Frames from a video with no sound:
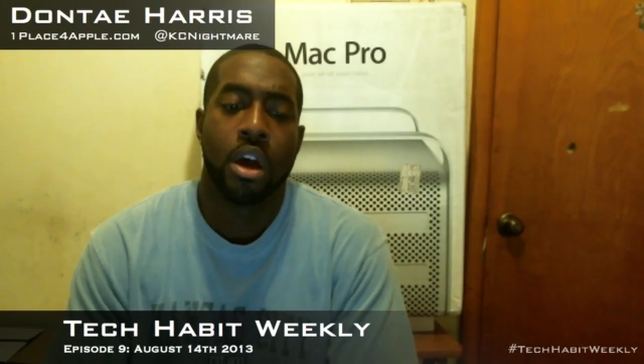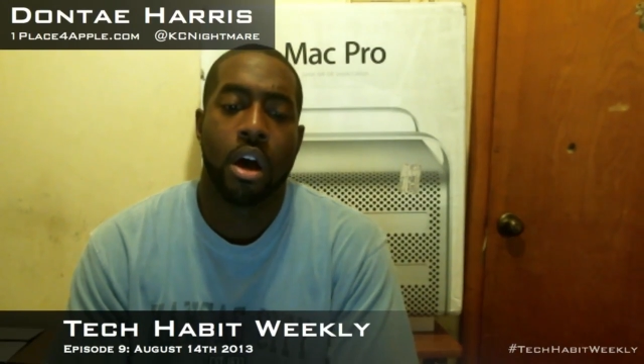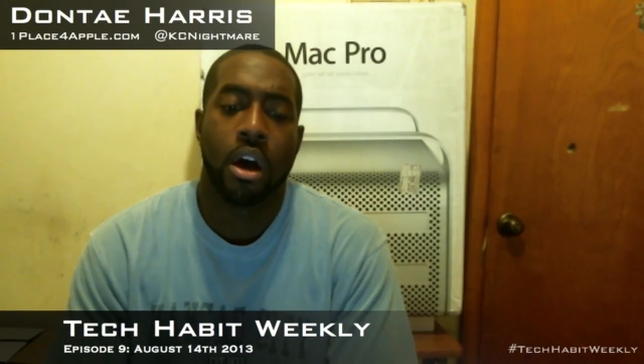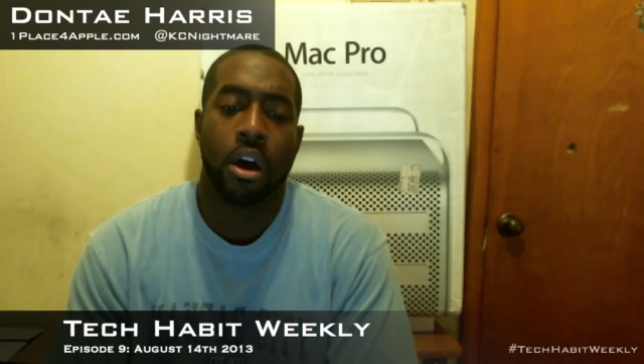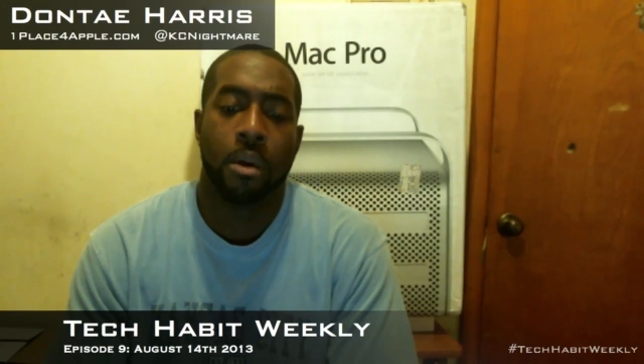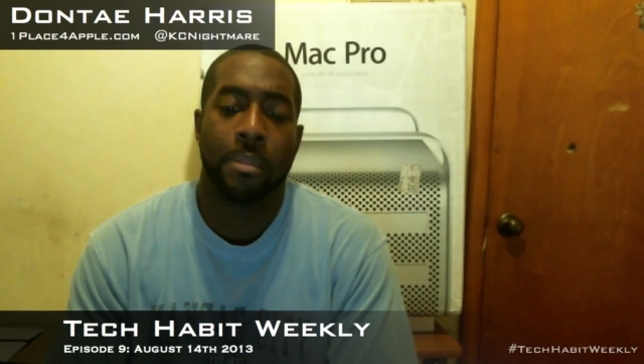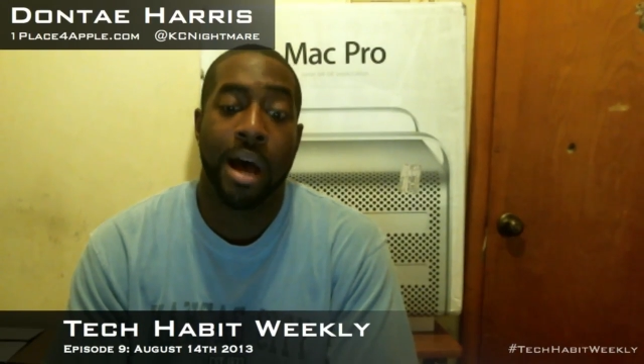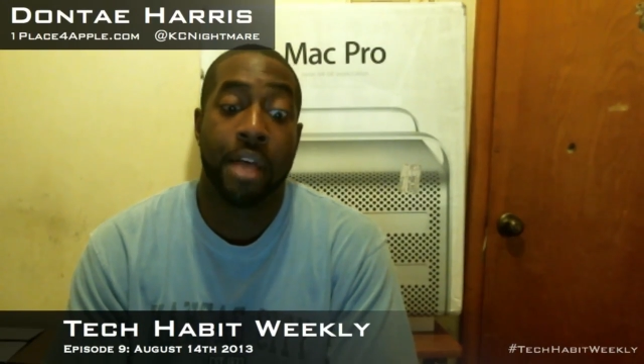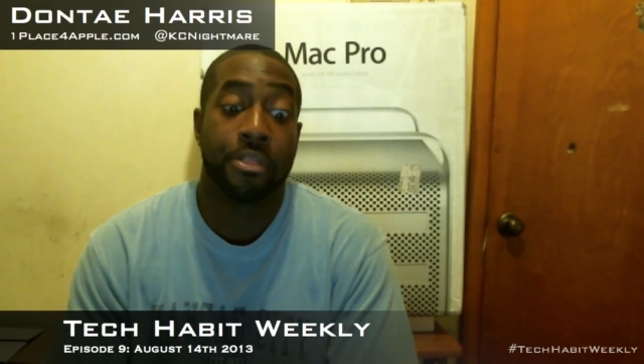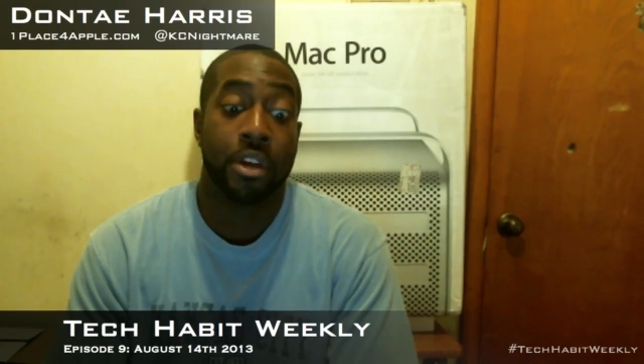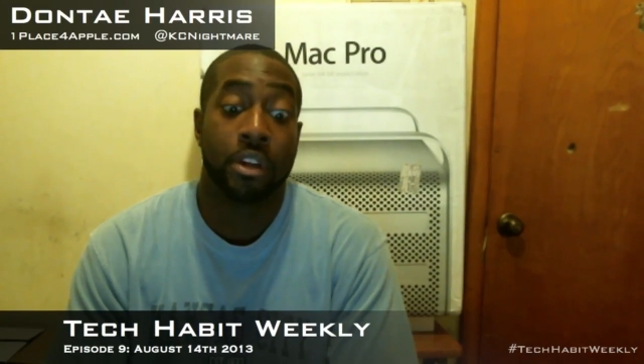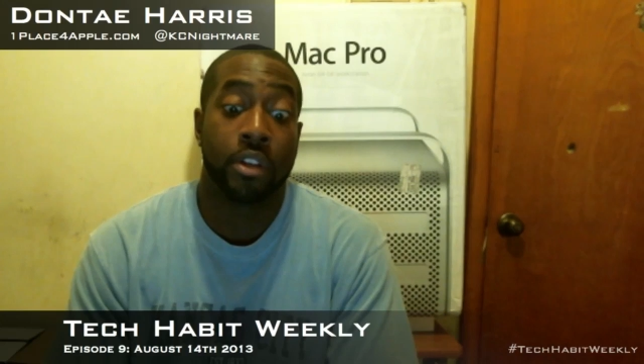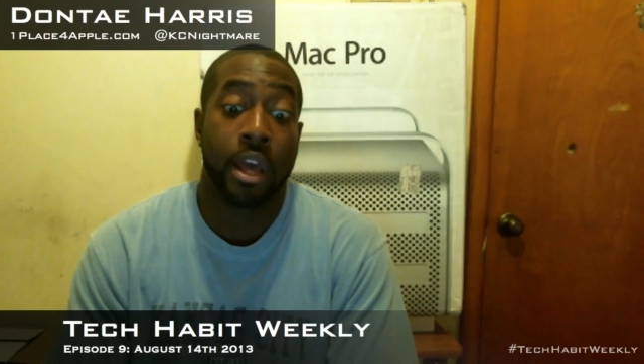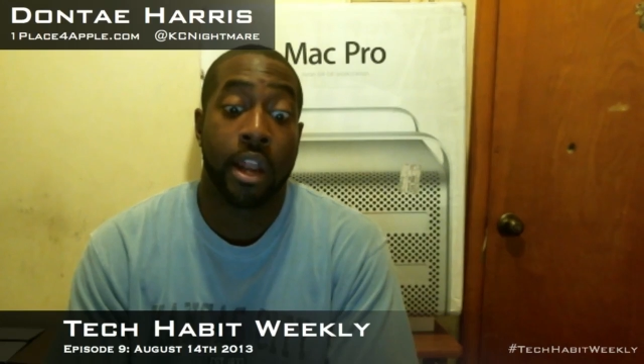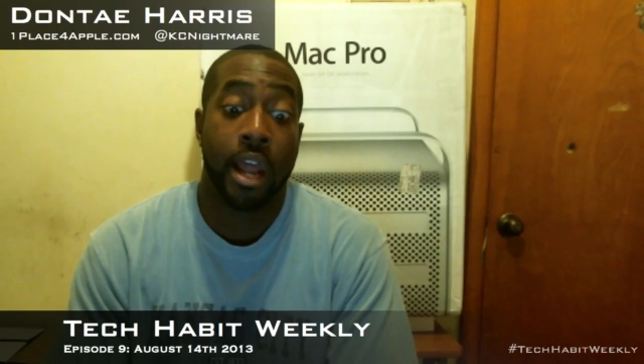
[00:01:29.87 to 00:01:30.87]
I
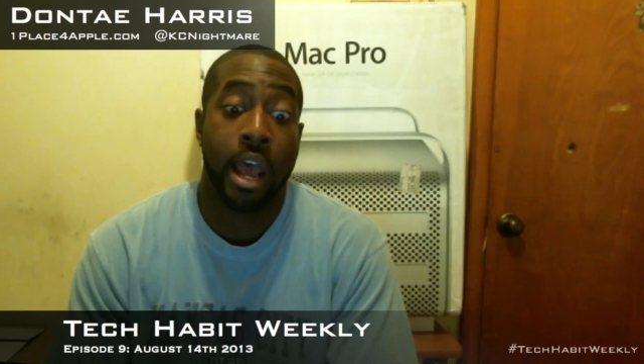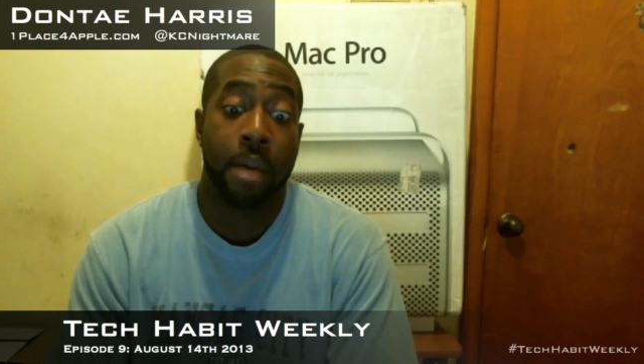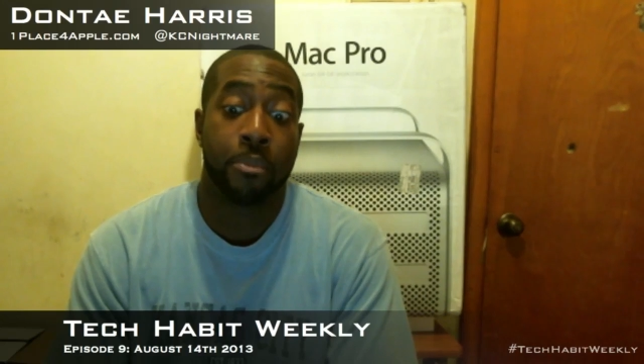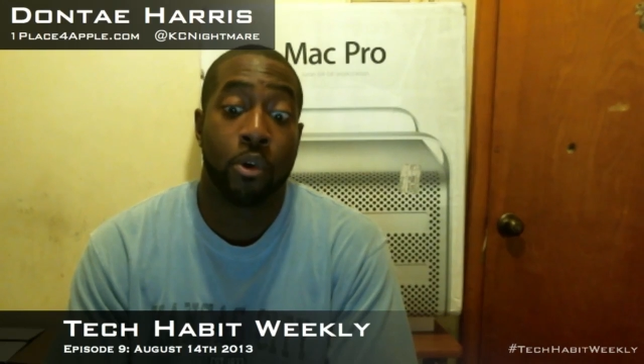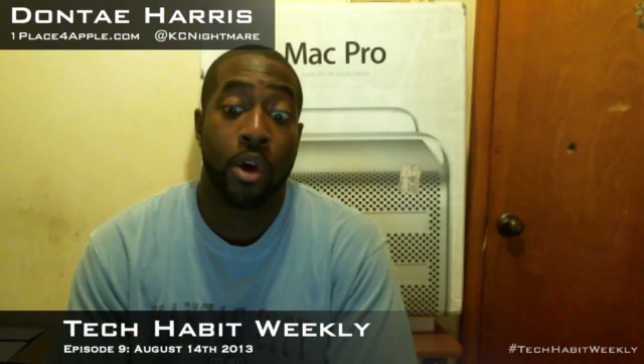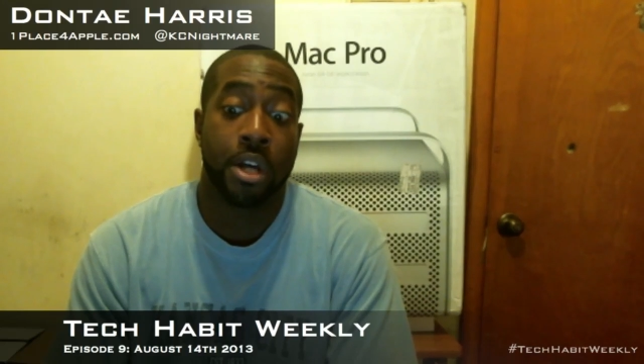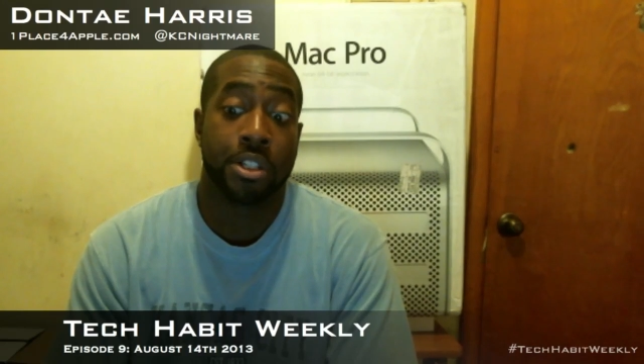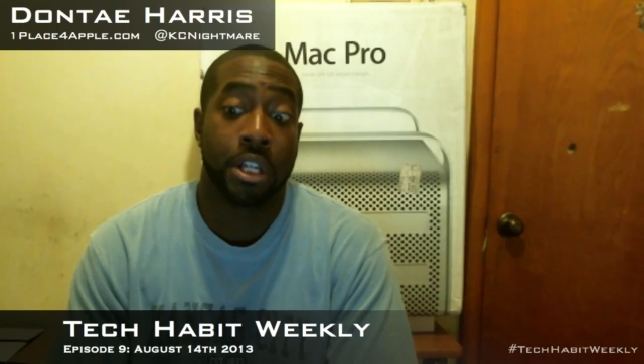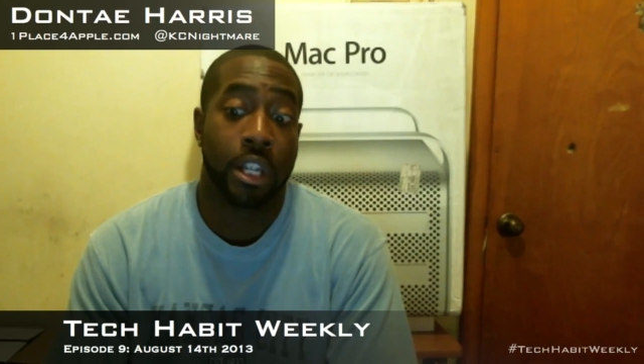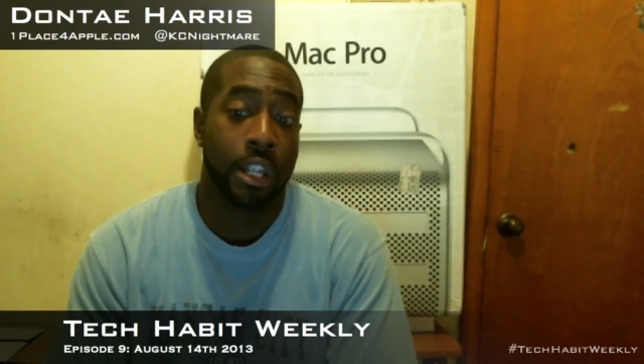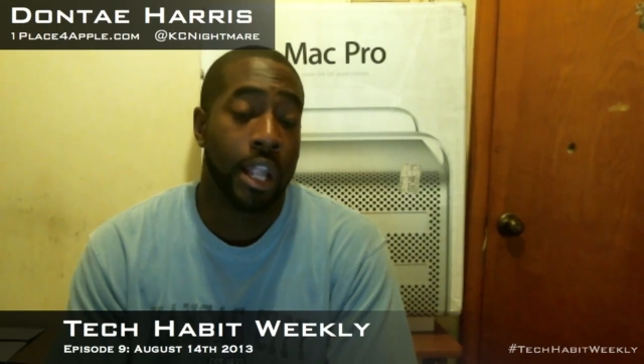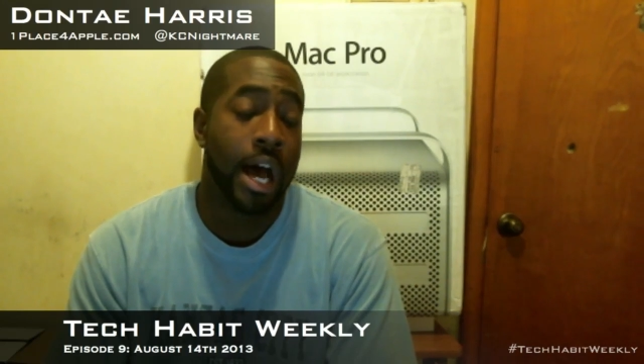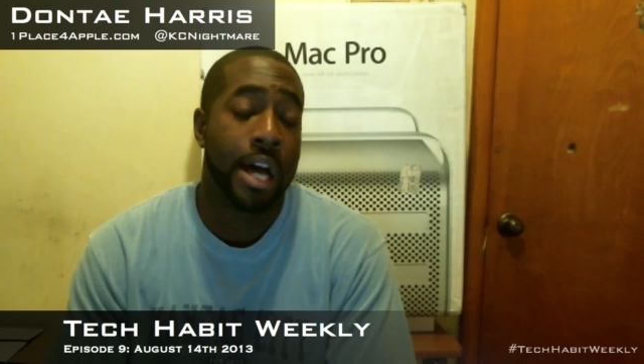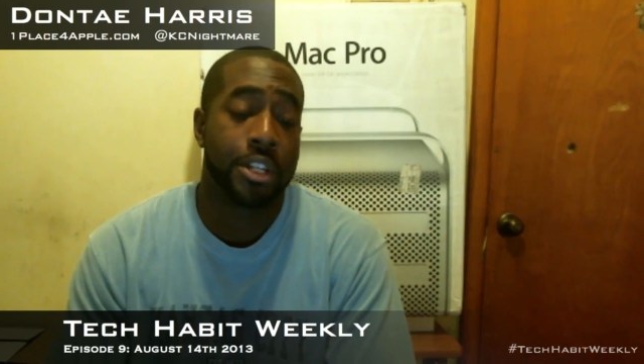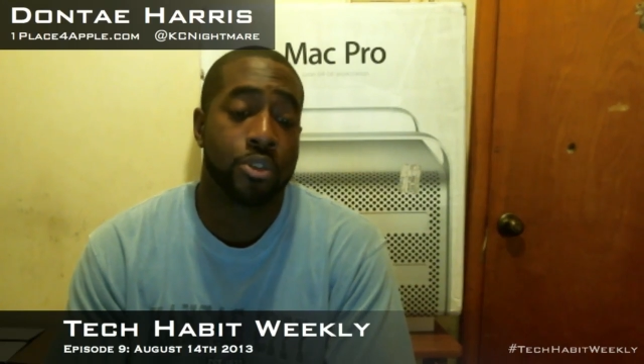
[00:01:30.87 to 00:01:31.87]
think that Apple has a
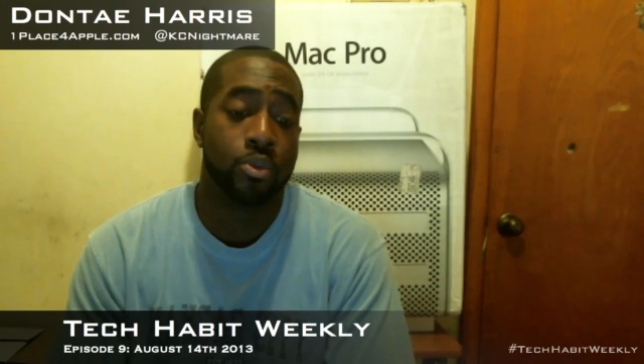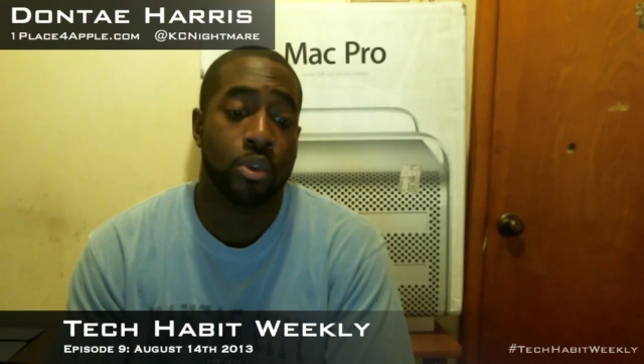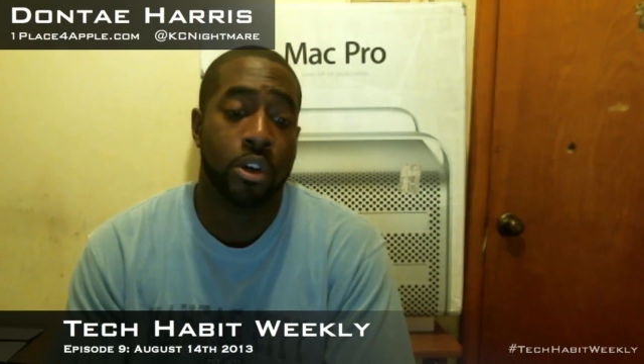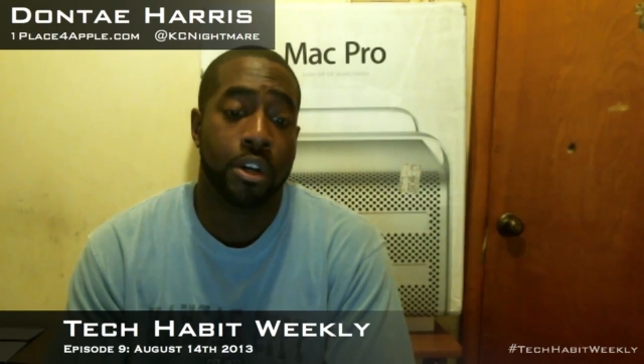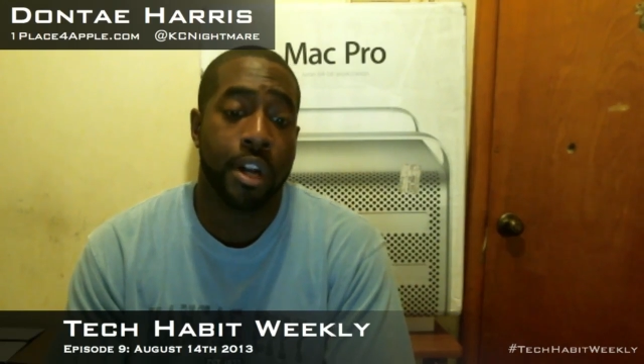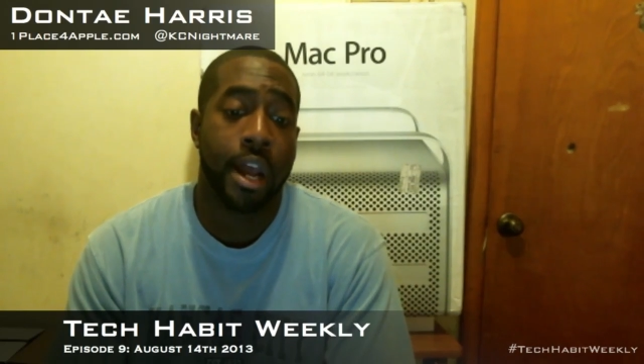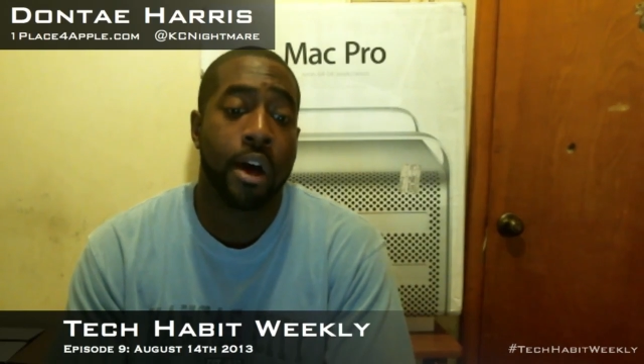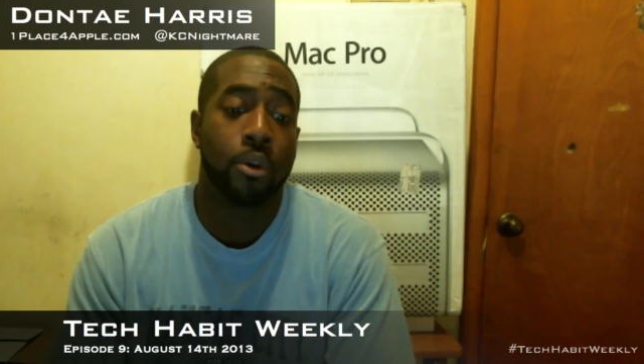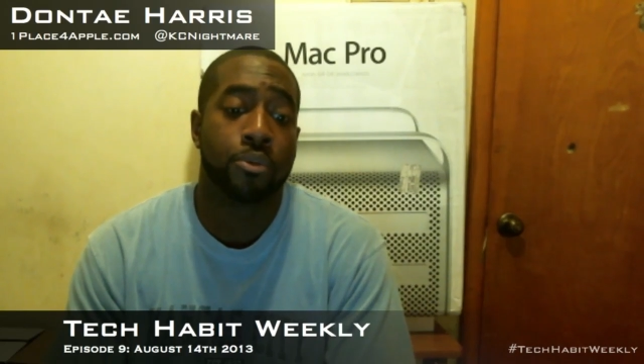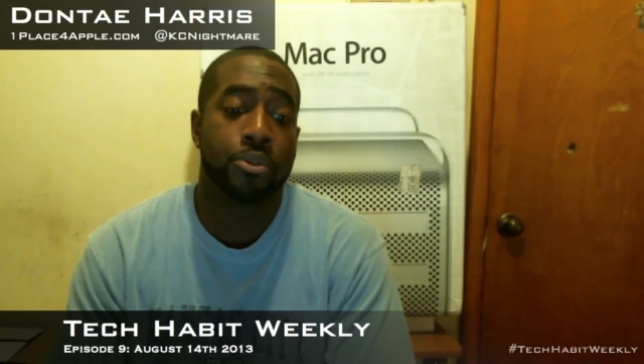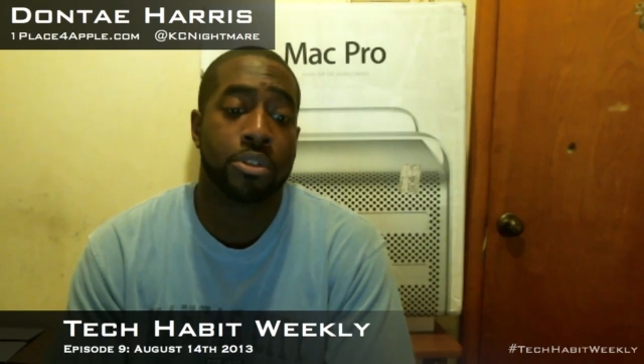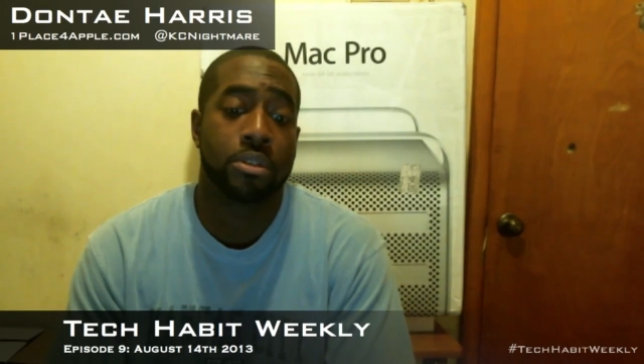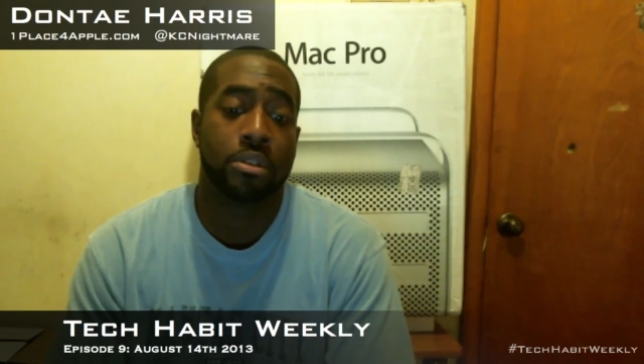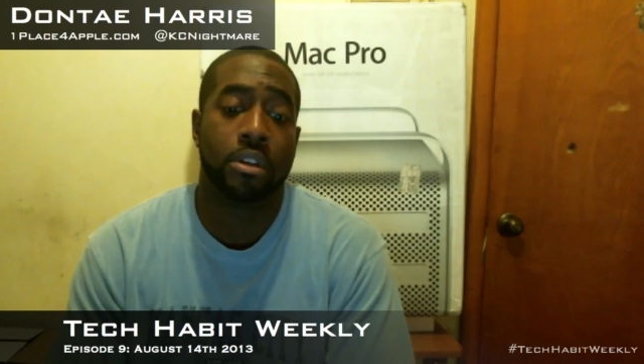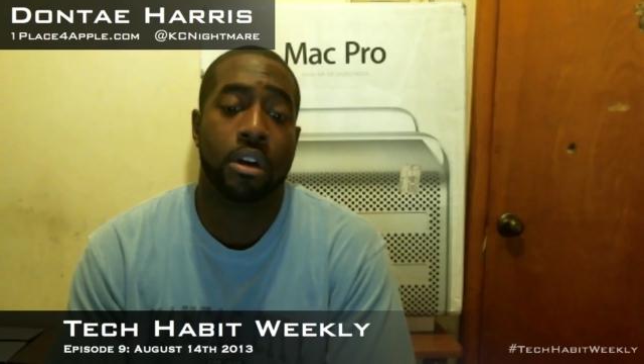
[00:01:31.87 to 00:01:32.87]
lot to
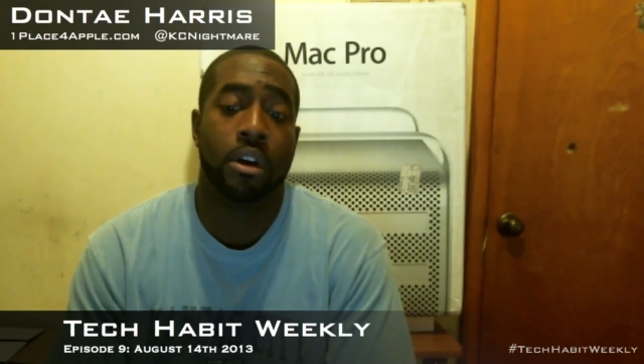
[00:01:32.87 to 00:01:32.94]
announce.